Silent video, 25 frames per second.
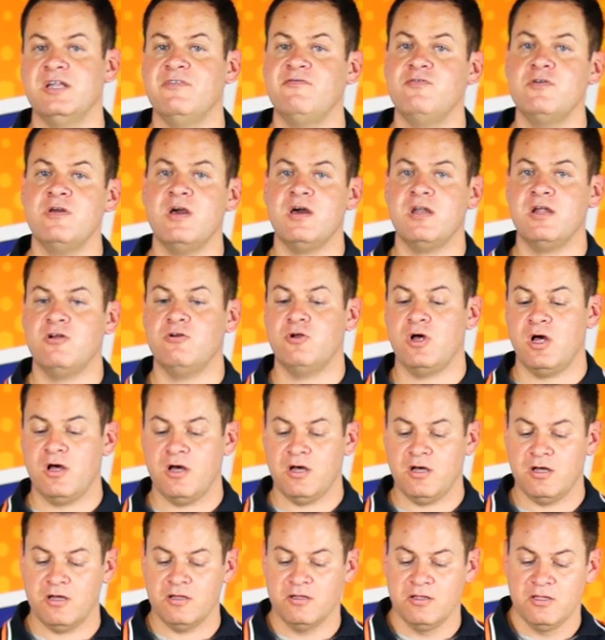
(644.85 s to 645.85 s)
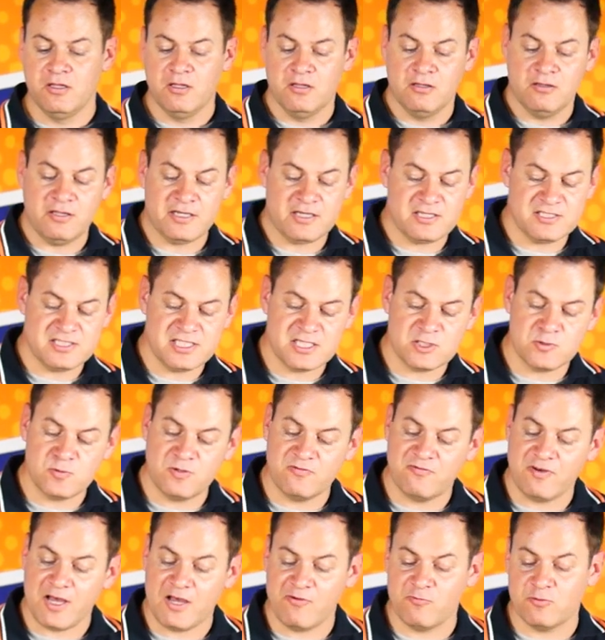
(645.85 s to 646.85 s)
If you got a, like a
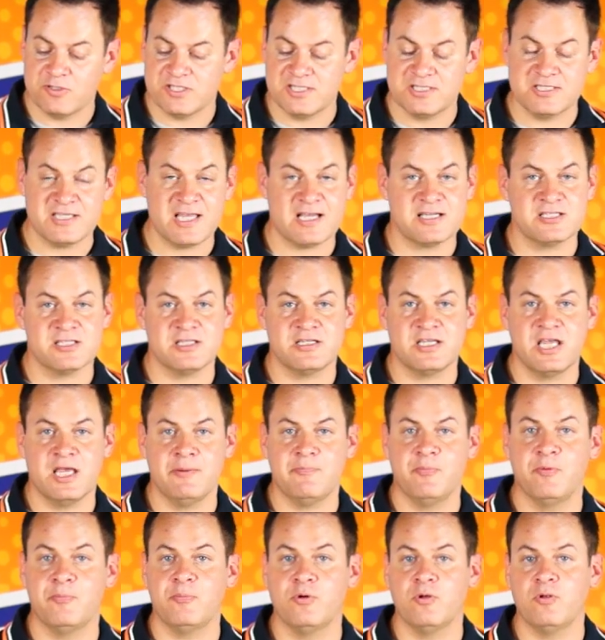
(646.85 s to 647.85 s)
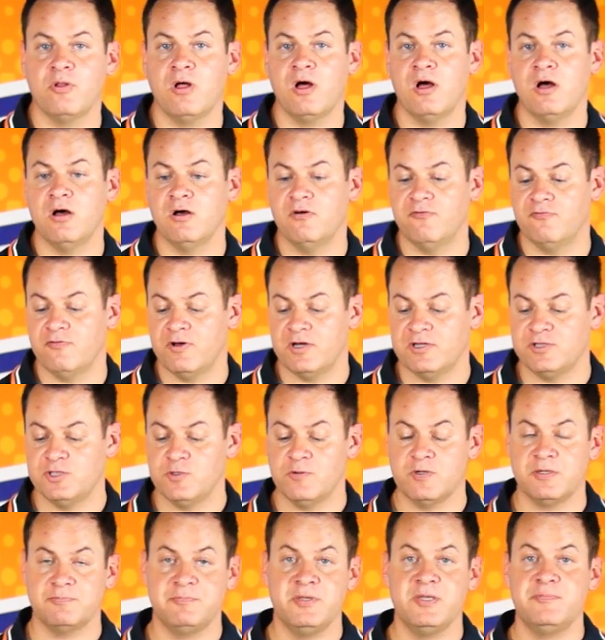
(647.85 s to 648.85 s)
615, which is actually capable of
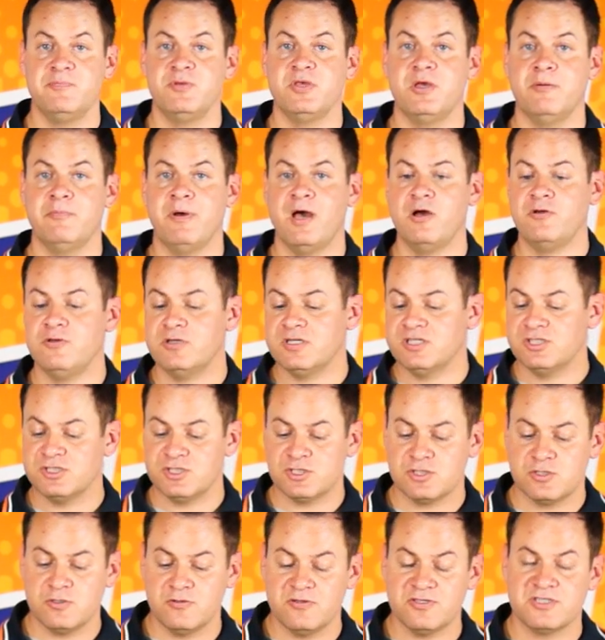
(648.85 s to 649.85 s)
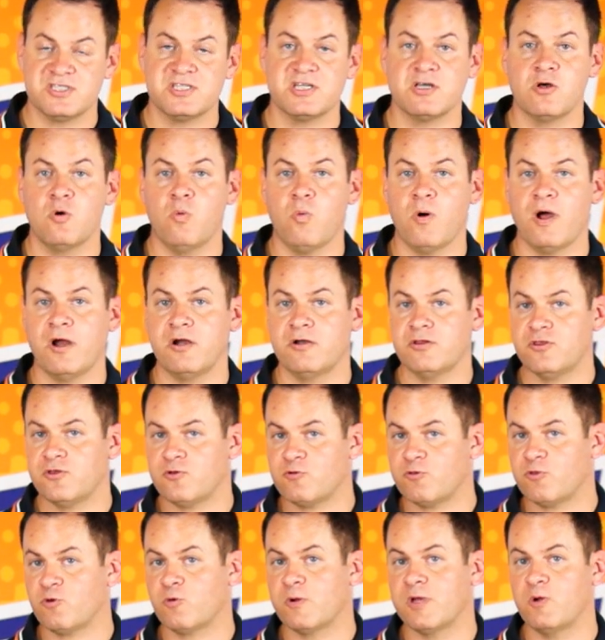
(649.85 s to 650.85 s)
doing PPM out, you can just do the single wire,
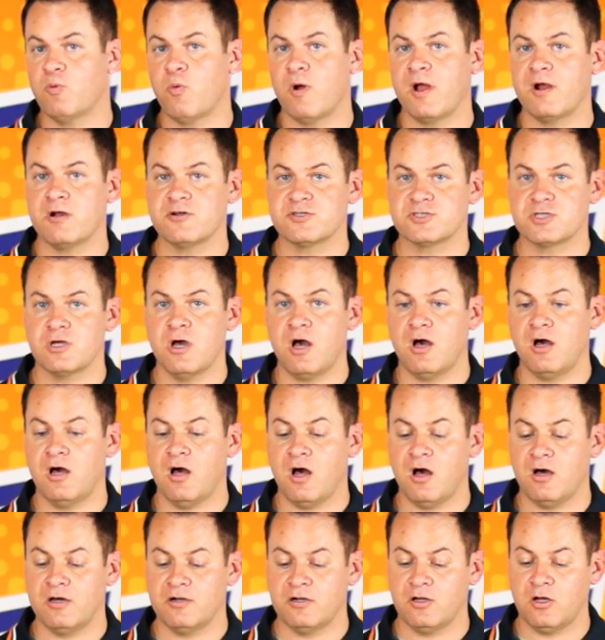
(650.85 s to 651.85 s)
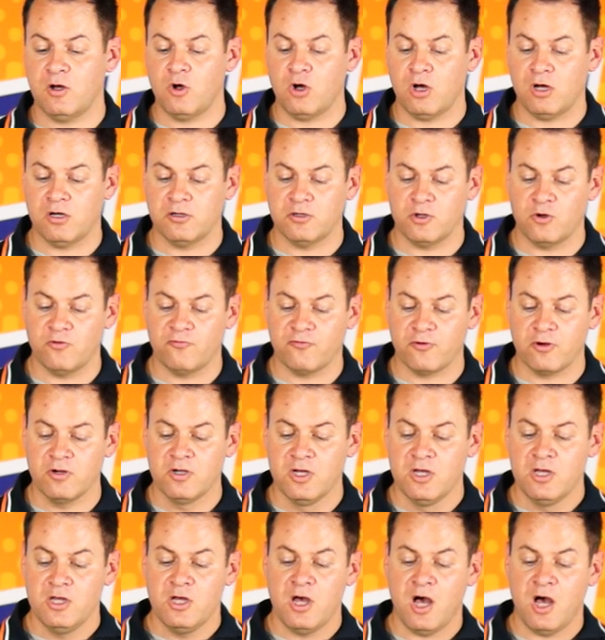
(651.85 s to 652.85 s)
3 wires on over.